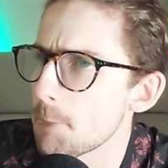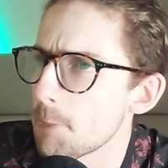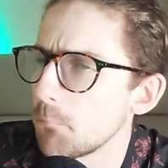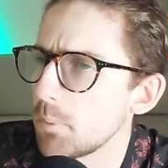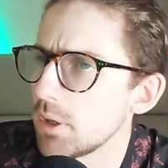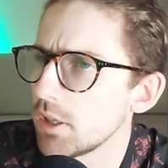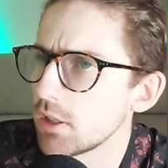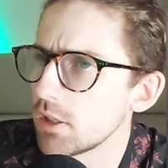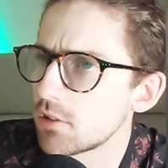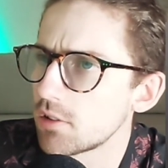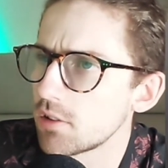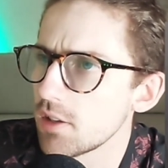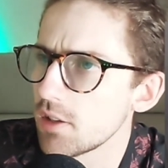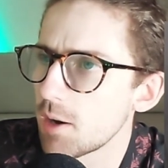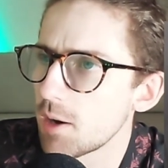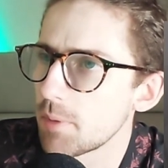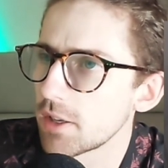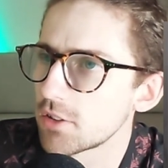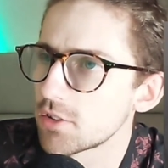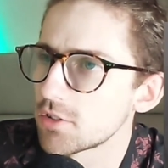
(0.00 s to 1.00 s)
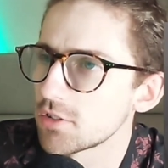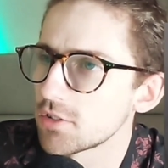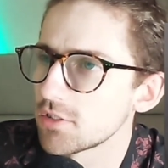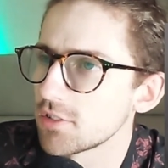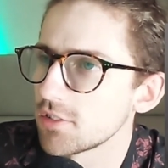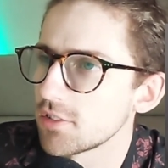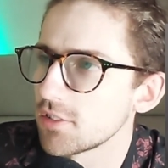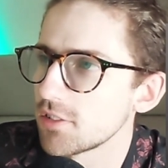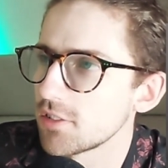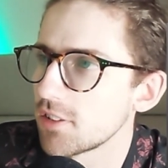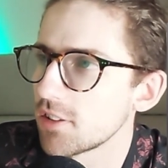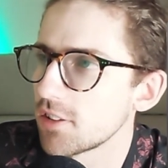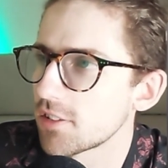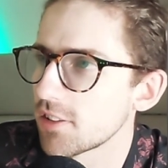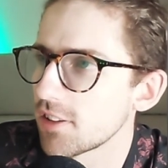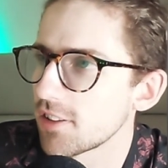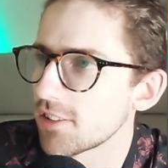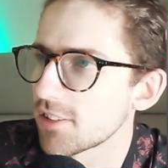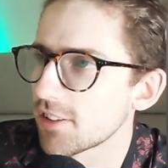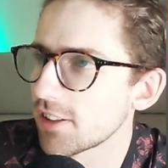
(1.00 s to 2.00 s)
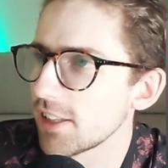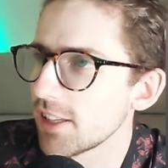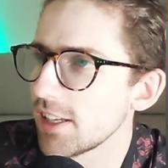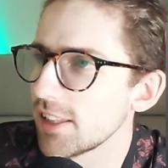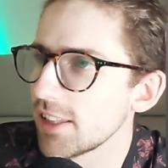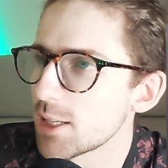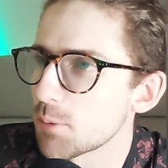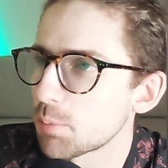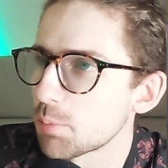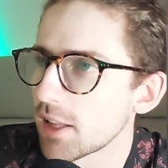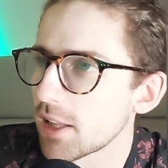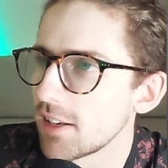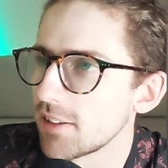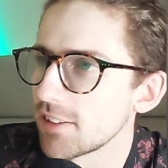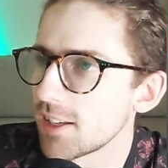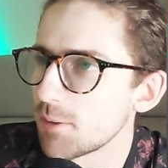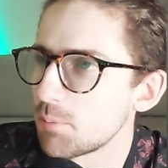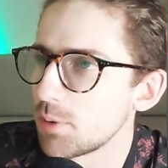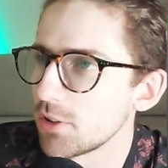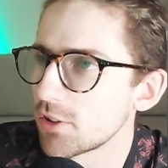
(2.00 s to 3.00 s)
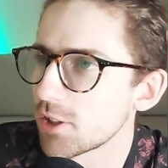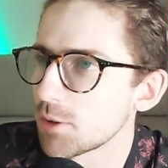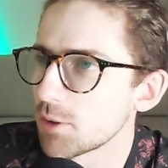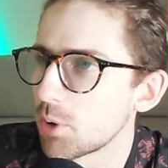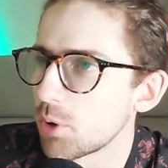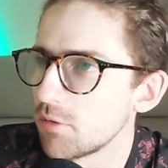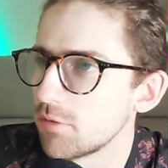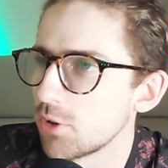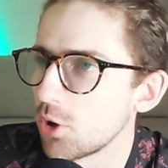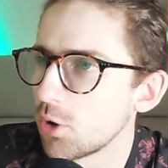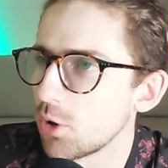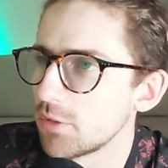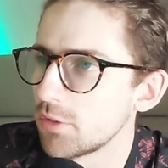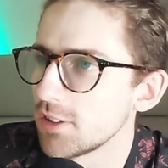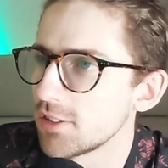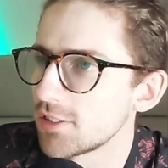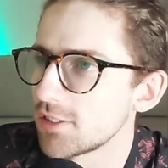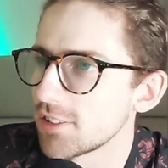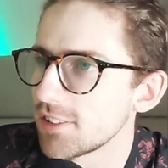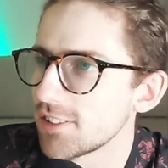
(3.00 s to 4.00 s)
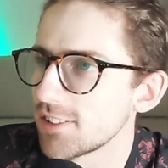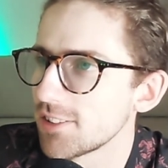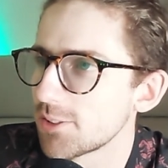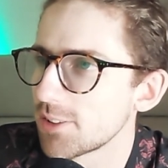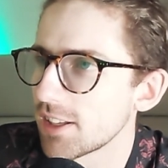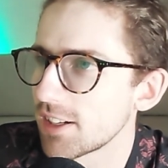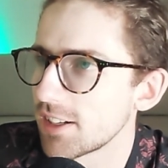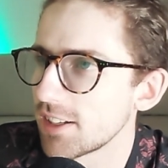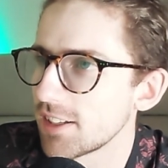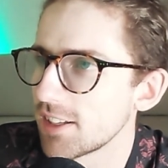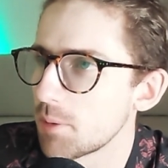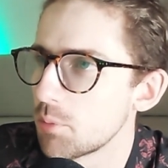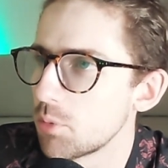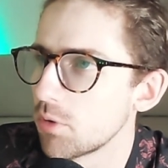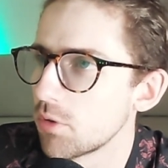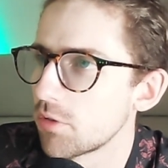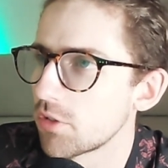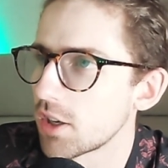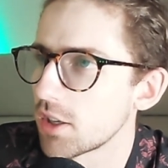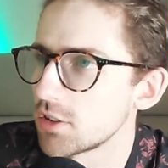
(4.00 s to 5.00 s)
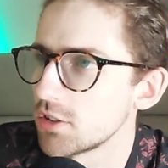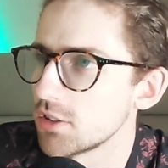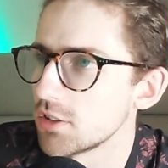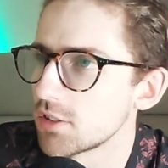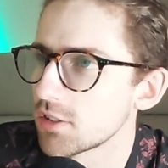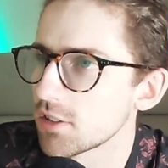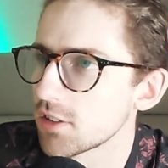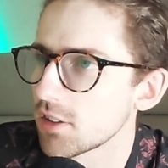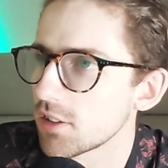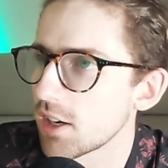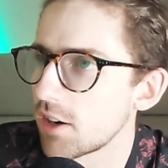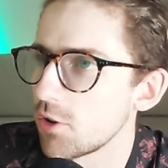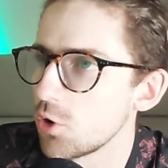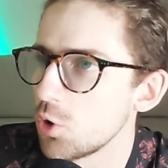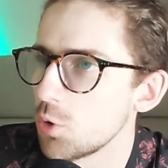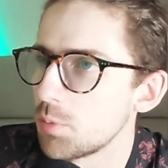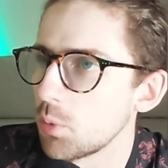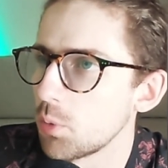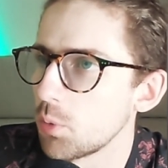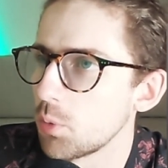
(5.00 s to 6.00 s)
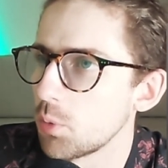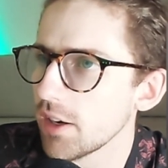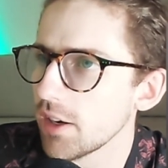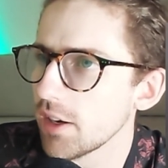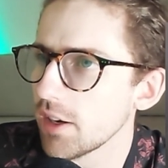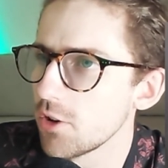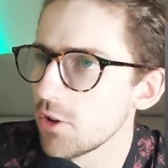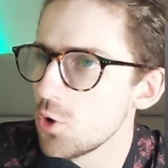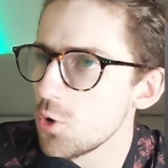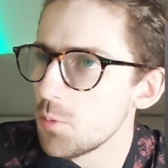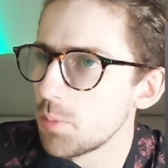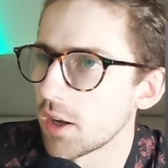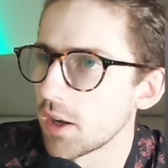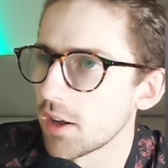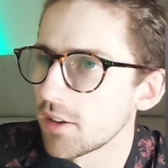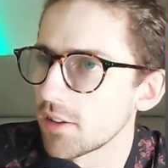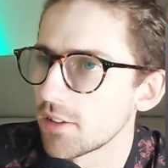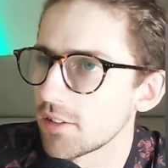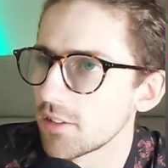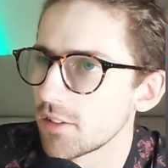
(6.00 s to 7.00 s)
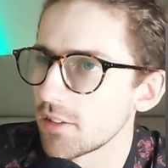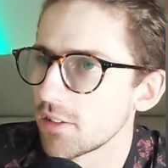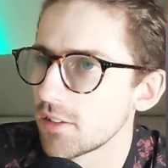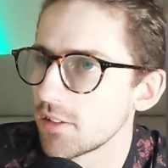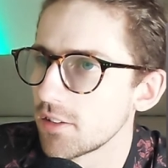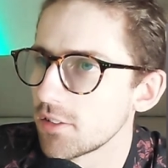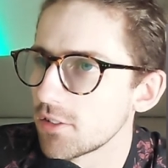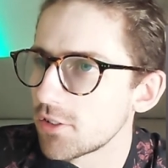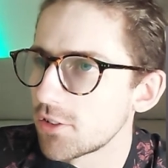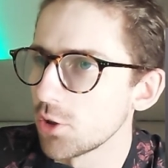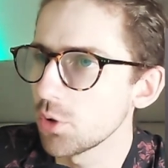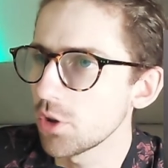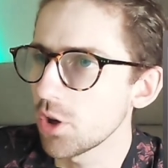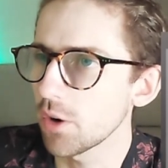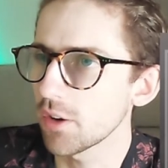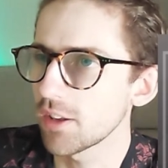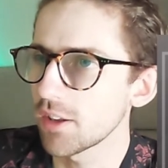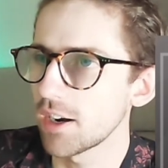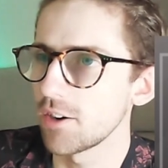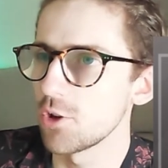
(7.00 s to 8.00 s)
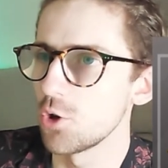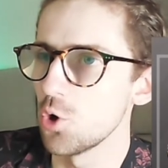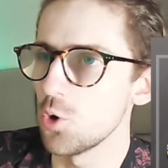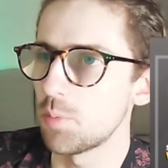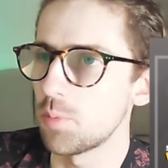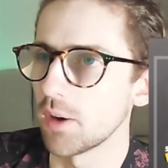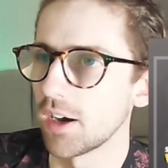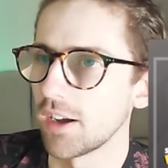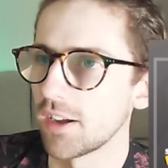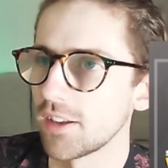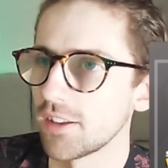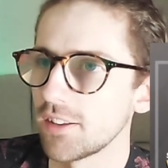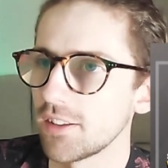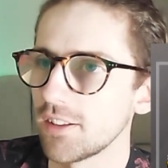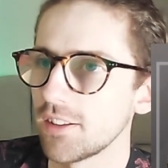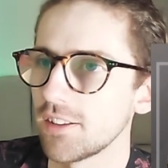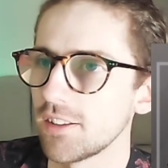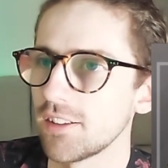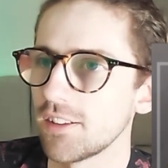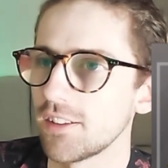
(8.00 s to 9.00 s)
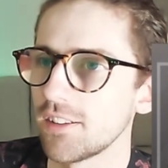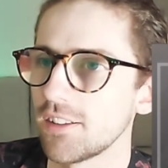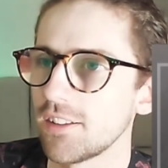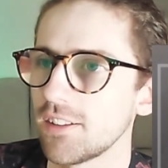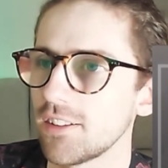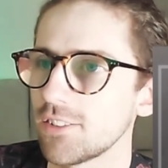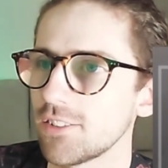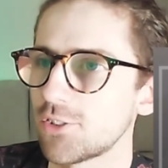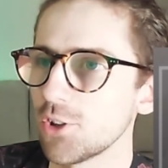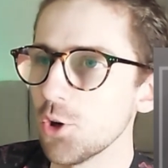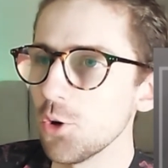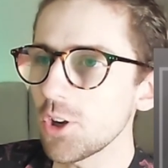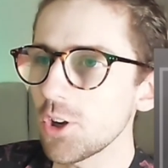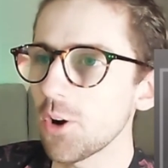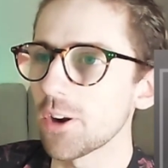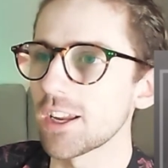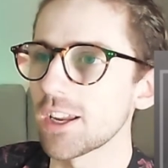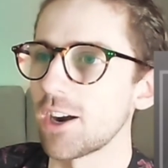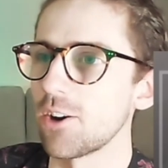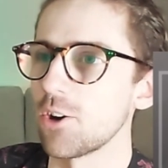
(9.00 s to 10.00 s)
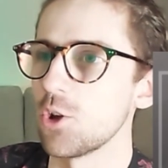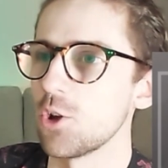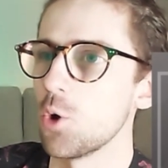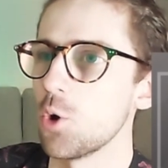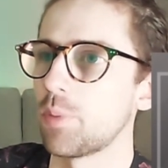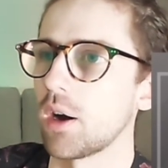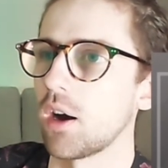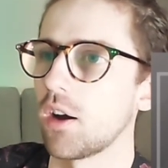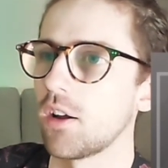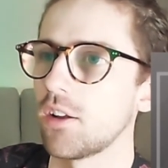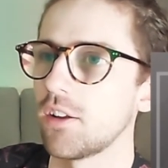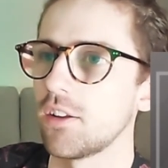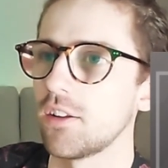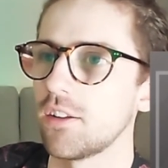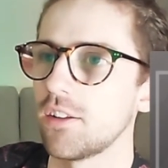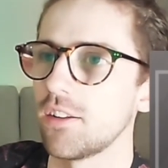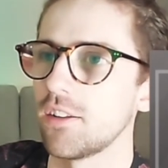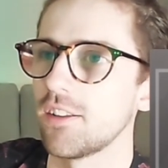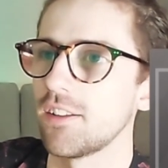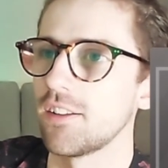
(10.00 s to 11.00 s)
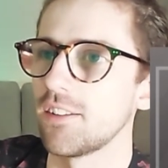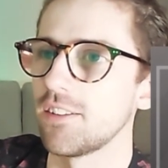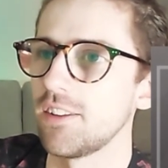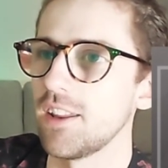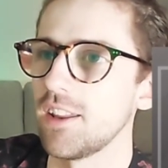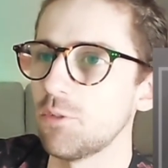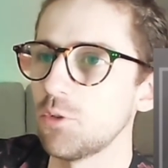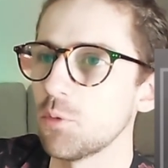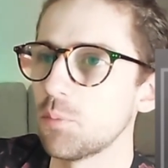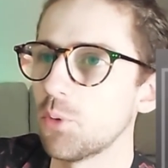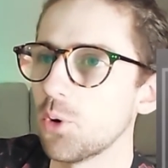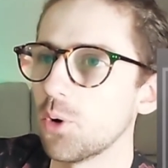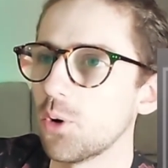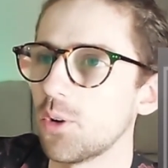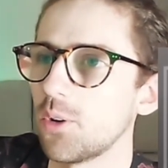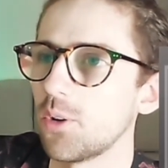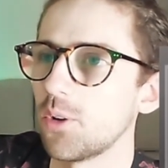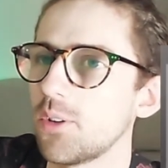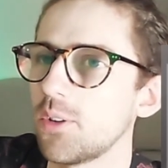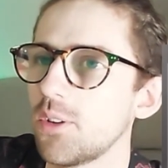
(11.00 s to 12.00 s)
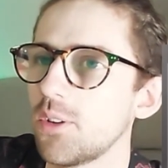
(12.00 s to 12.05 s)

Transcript: But you can see how much there's clearly a plan to get Piscopo involved. He's already had a number of touches. Gary Hooper. Well done, Gary Hooper. Still going Gary Hooper. Still going Gary Hooper. Now for ball.